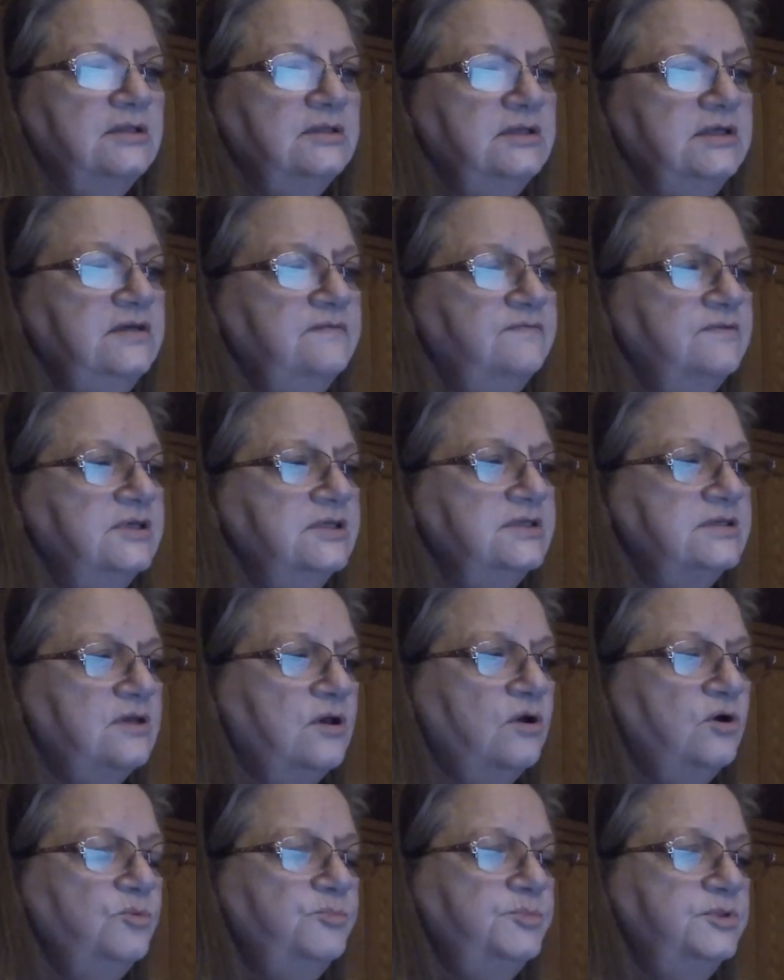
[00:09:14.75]
leave us
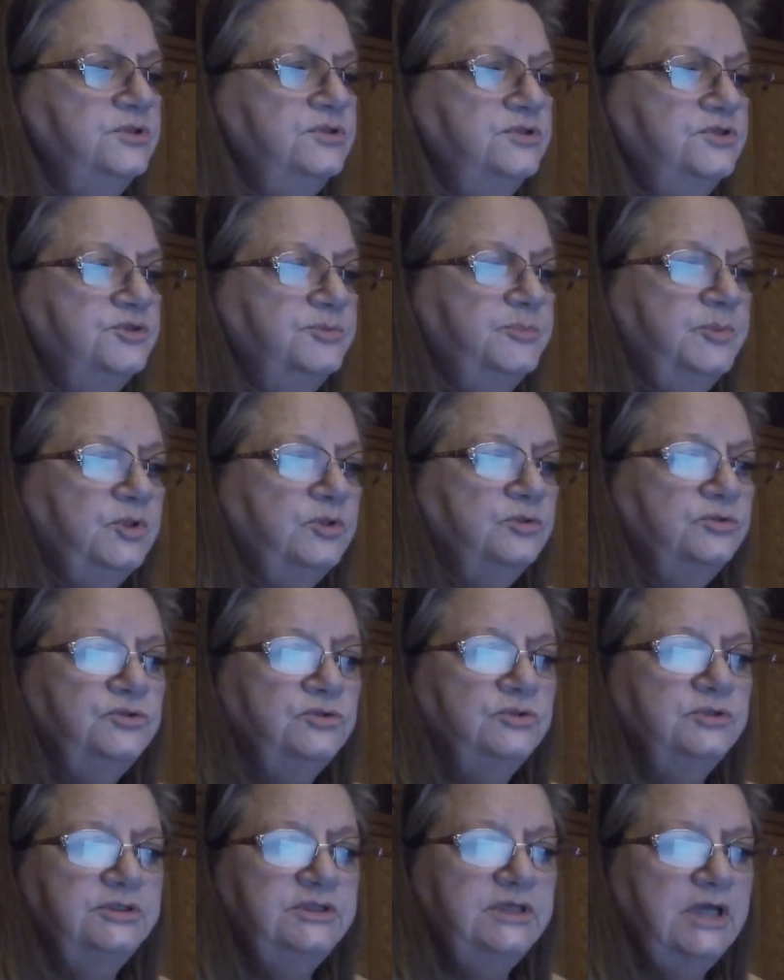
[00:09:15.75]
open to
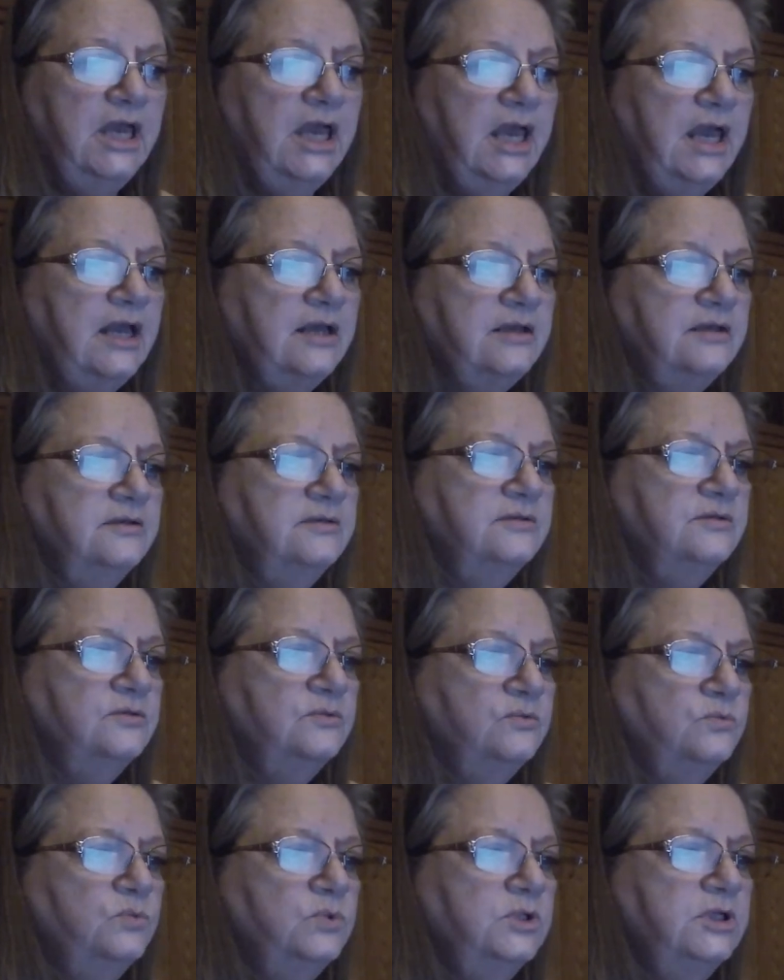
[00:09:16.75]
spiritual attack.
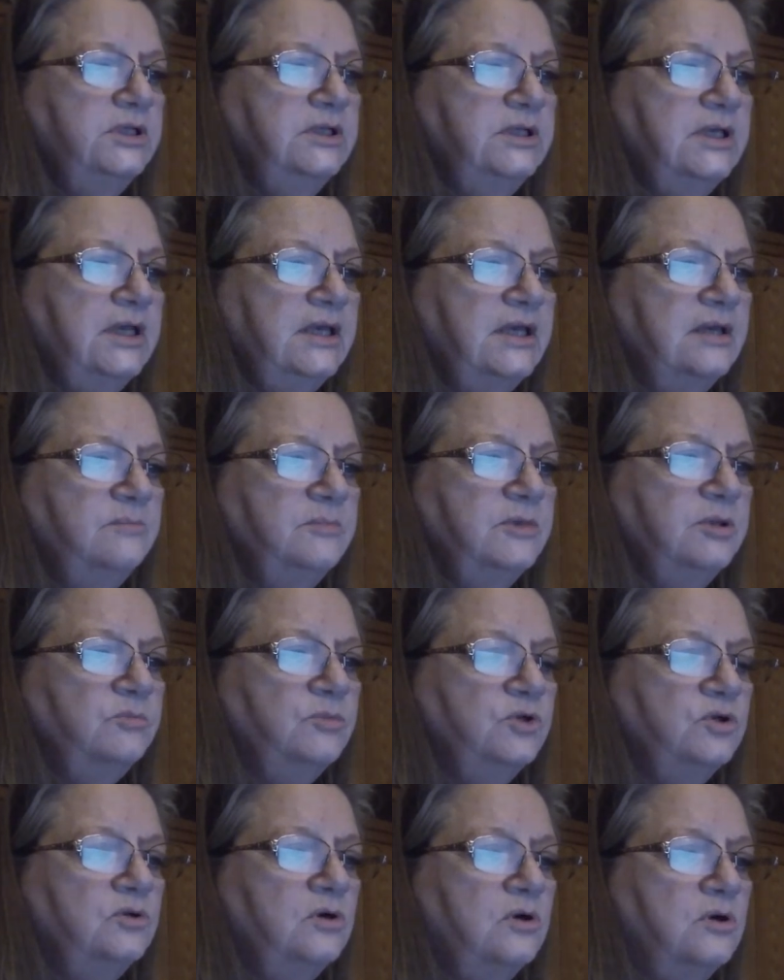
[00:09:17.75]
One day, a
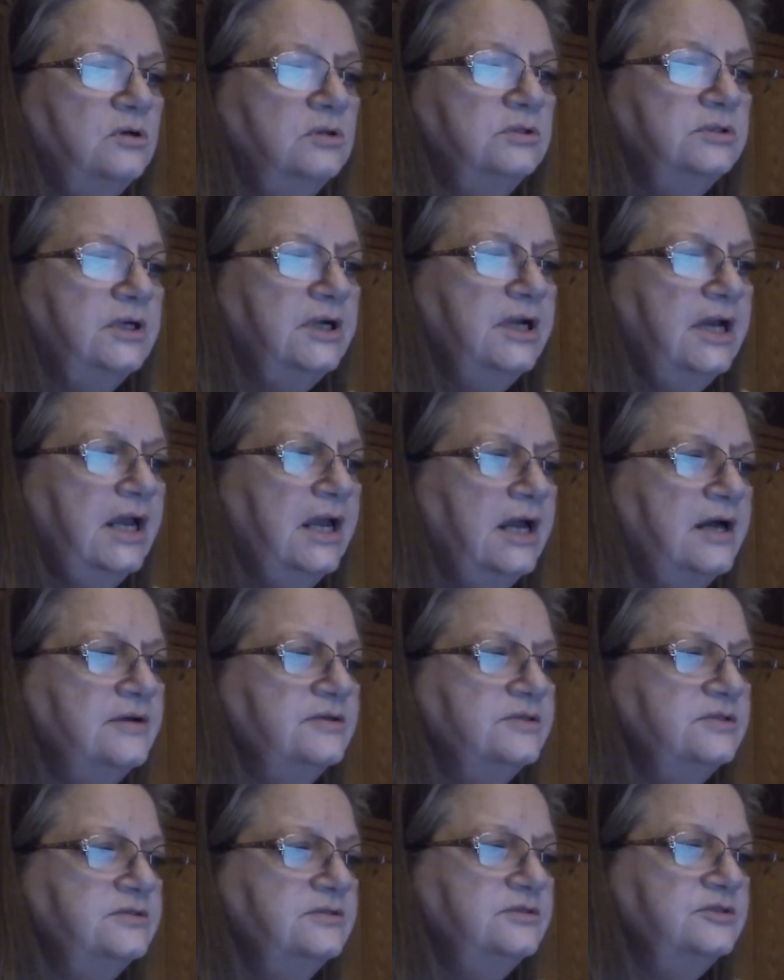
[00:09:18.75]
member called our
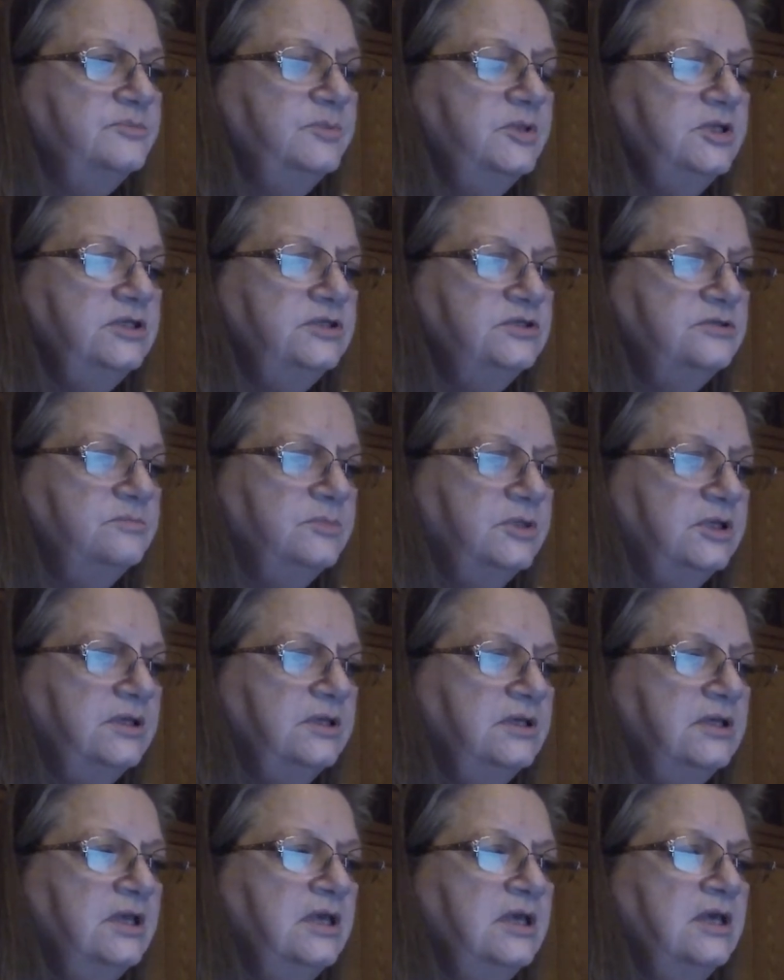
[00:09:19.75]
house to speak to
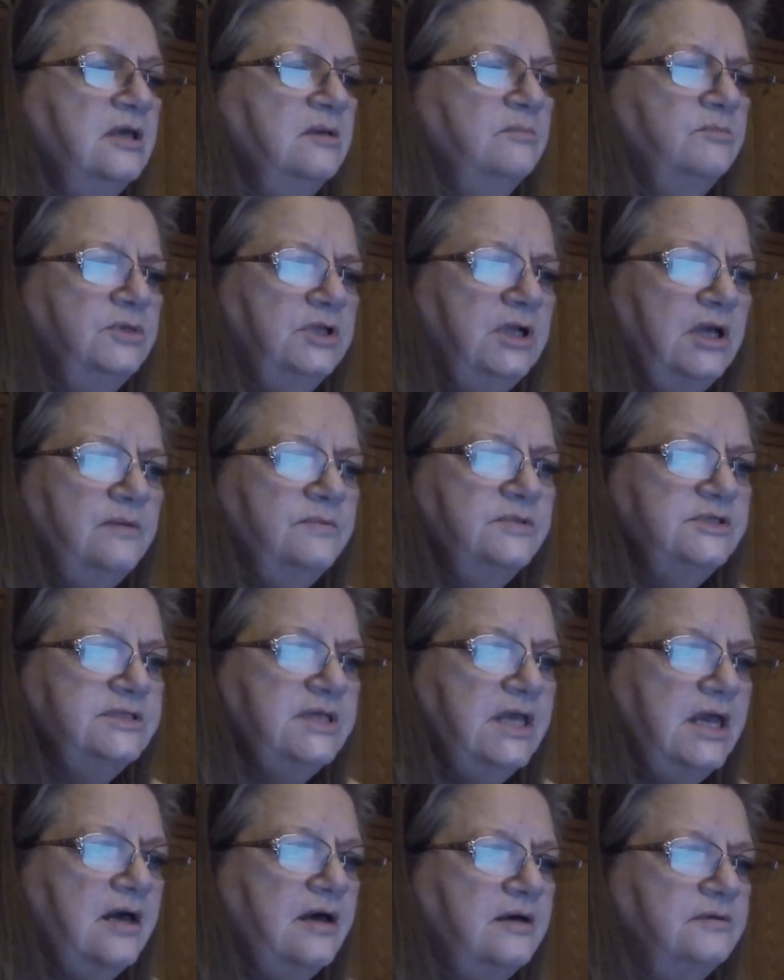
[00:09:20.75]
me, but I was
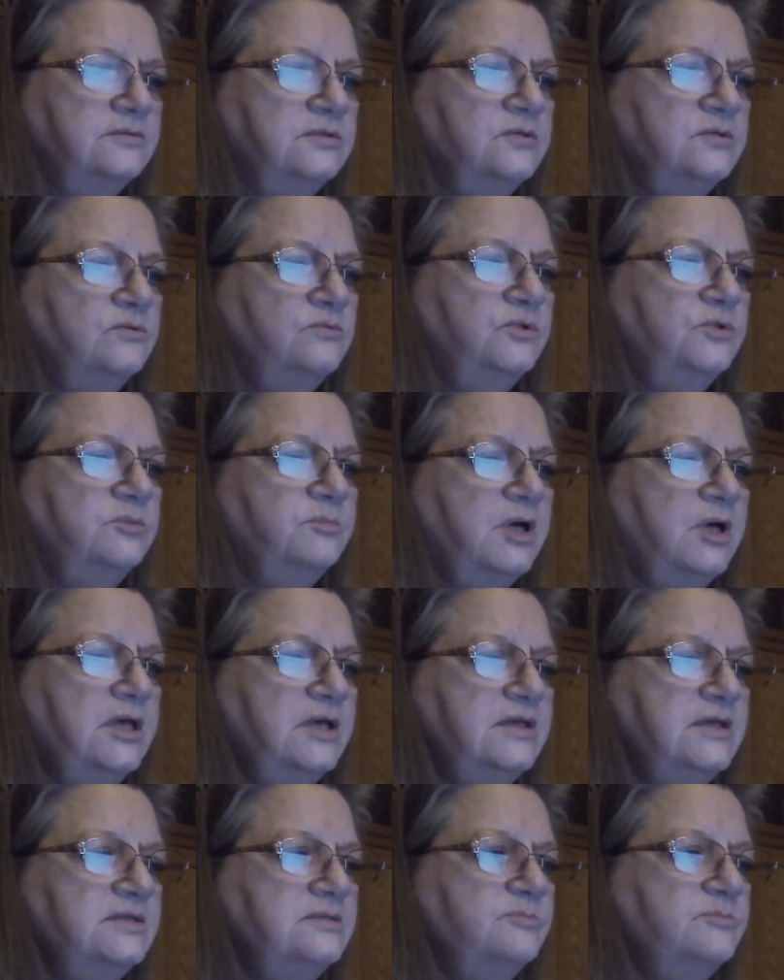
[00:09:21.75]
out. When my
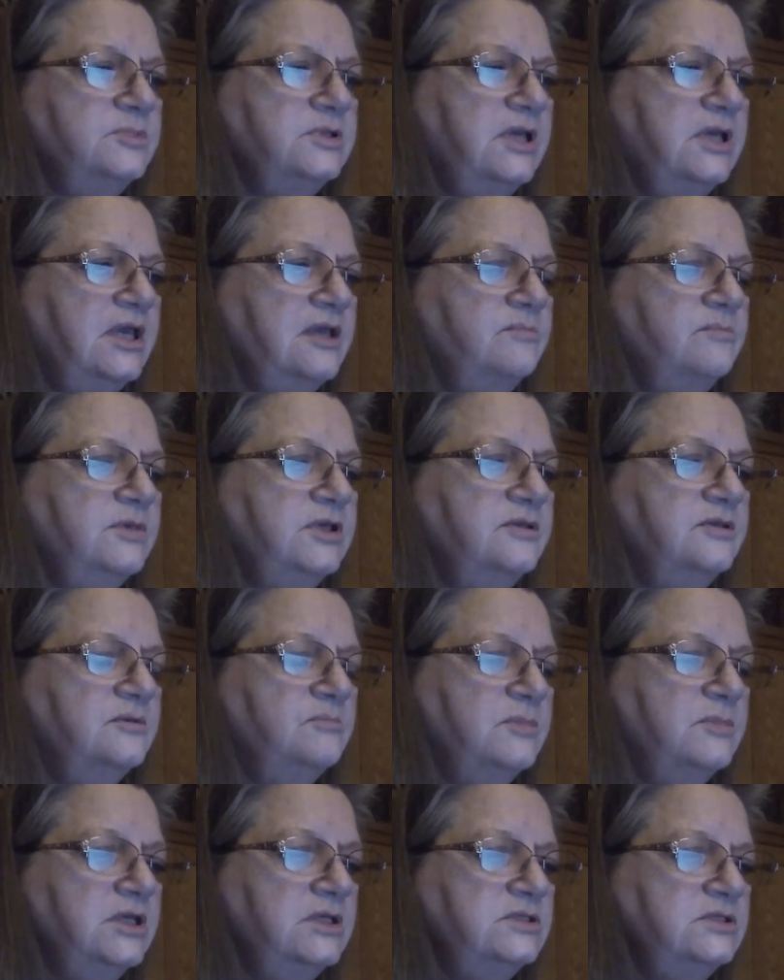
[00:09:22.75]
husband gave me the
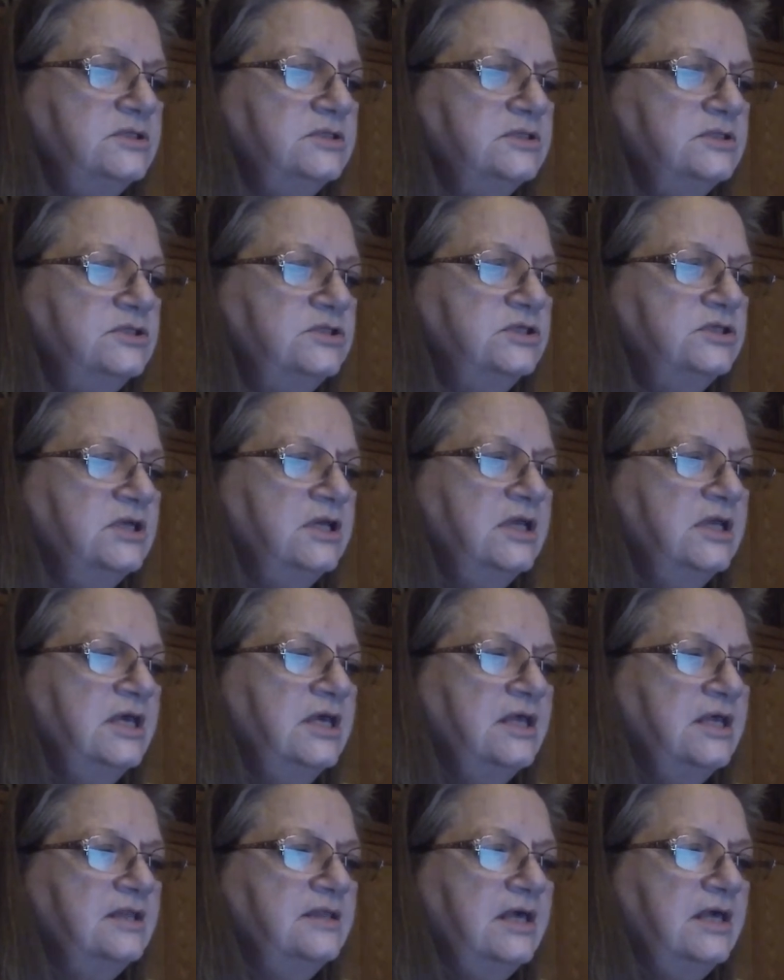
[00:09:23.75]
message
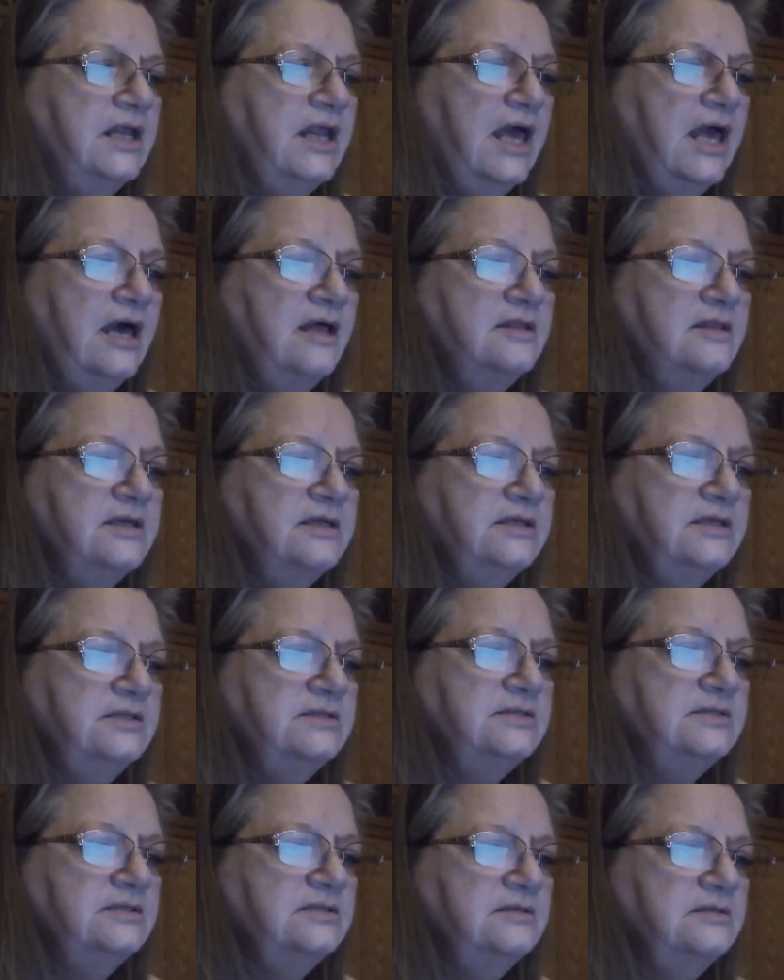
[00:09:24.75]
that
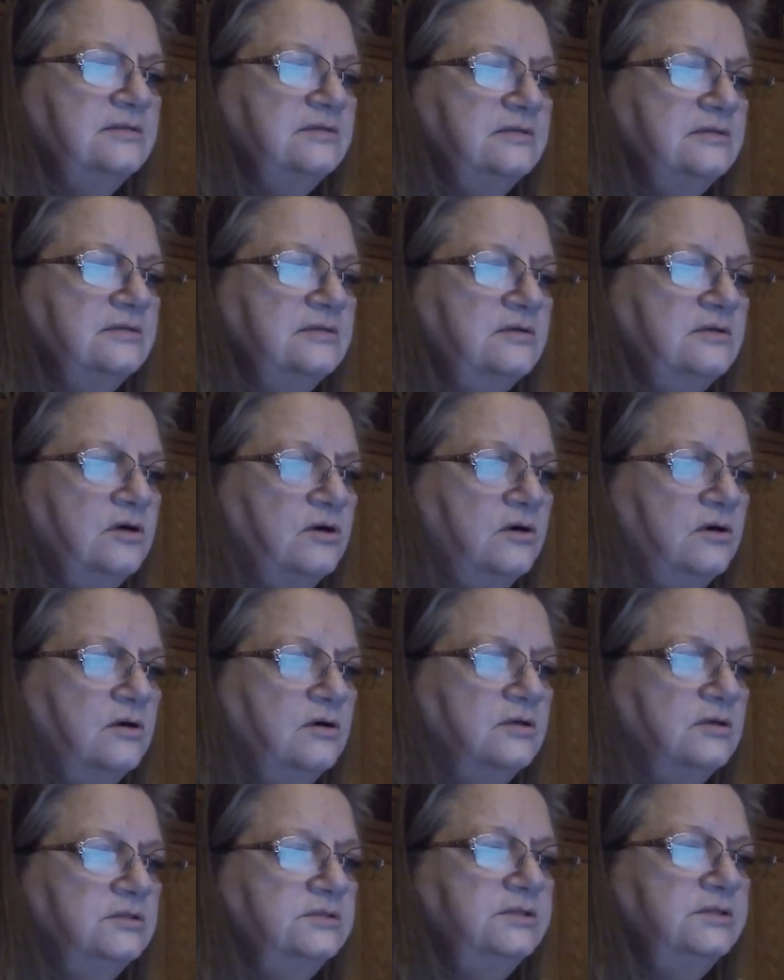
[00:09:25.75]
Alex
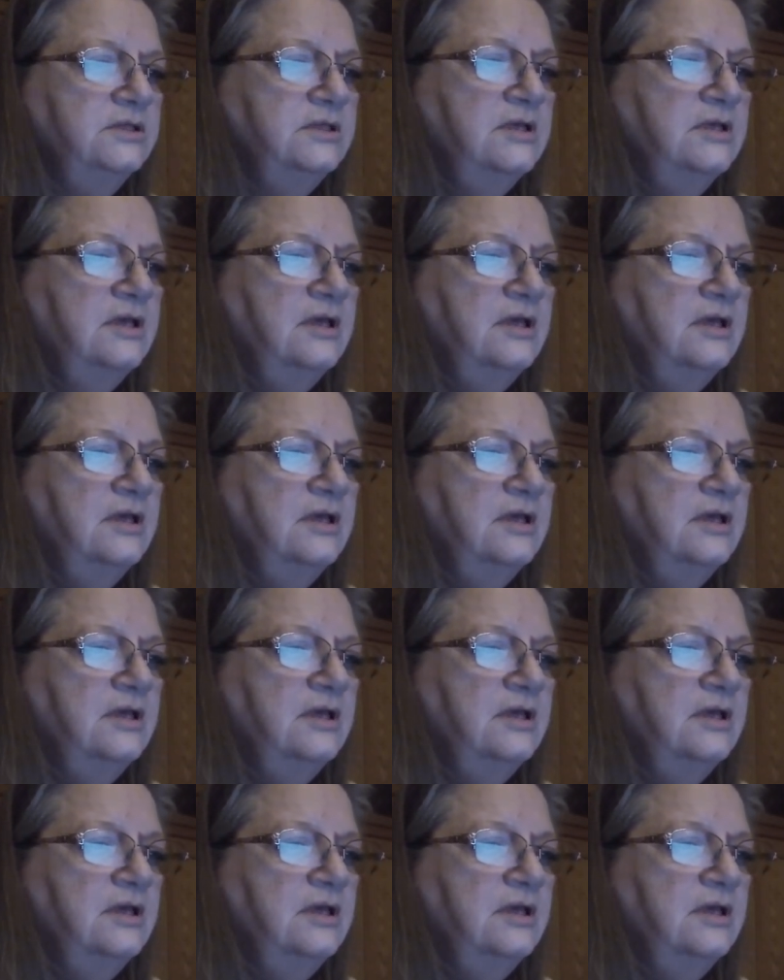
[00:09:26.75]
called,